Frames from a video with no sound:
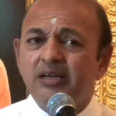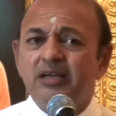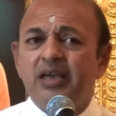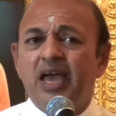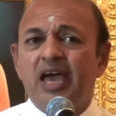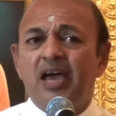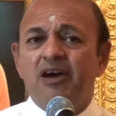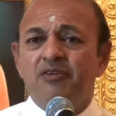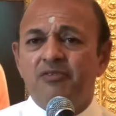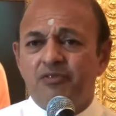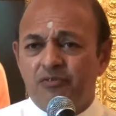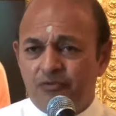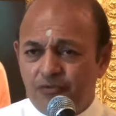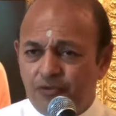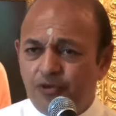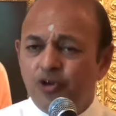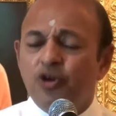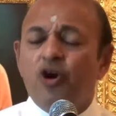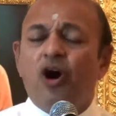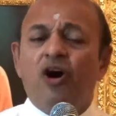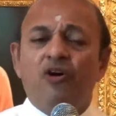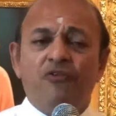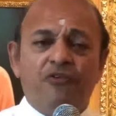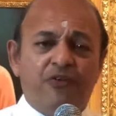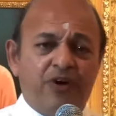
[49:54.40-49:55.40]
gave
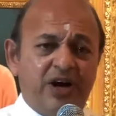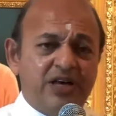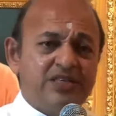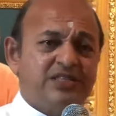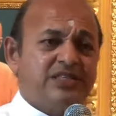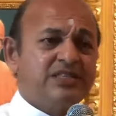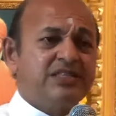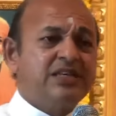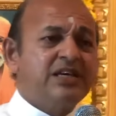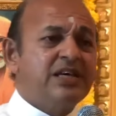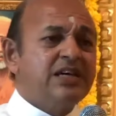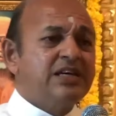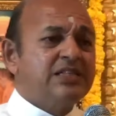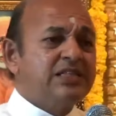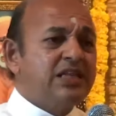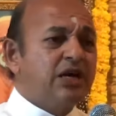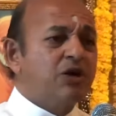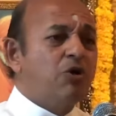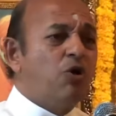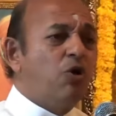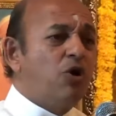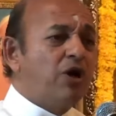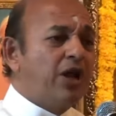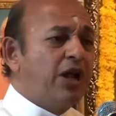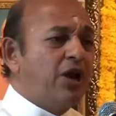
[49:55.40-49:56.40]
few of us the
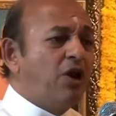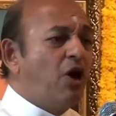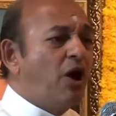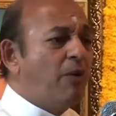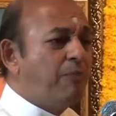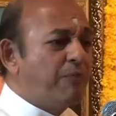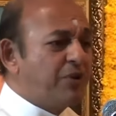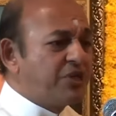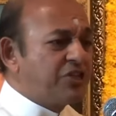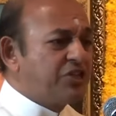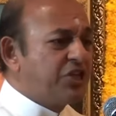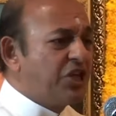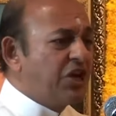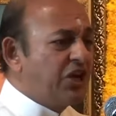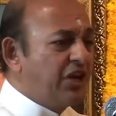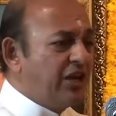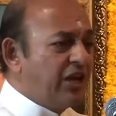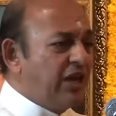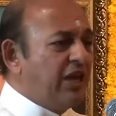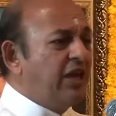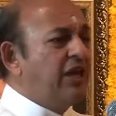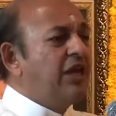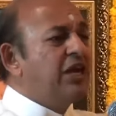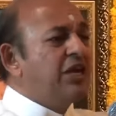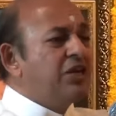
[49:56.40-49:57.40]
golden
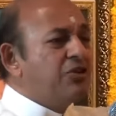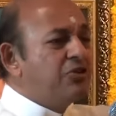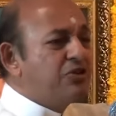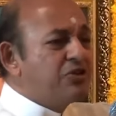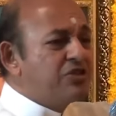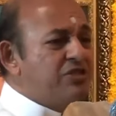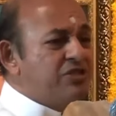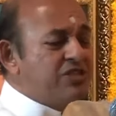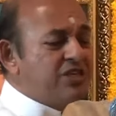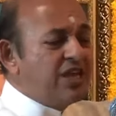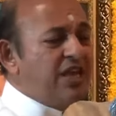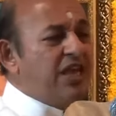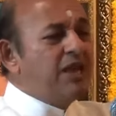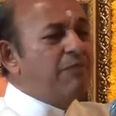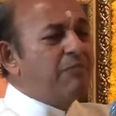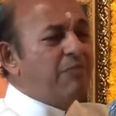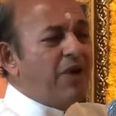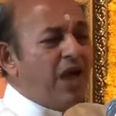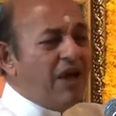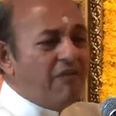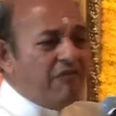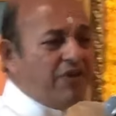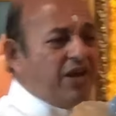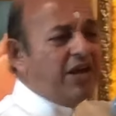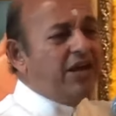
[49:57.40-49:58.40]
opportunity to sleep
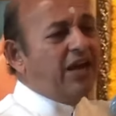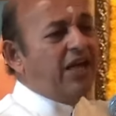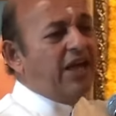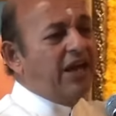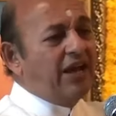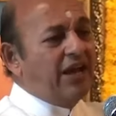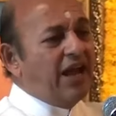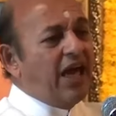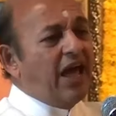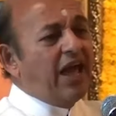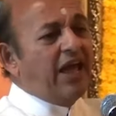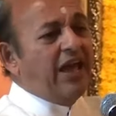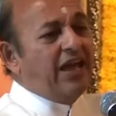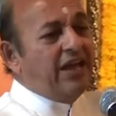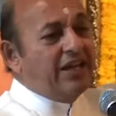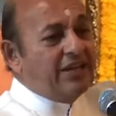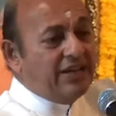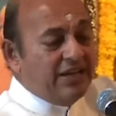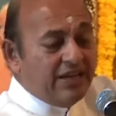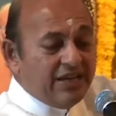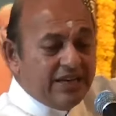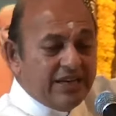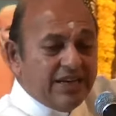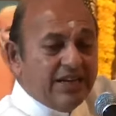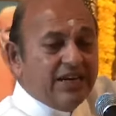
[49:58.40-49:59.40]
every day
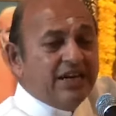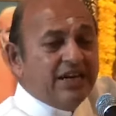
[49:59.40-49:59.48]
night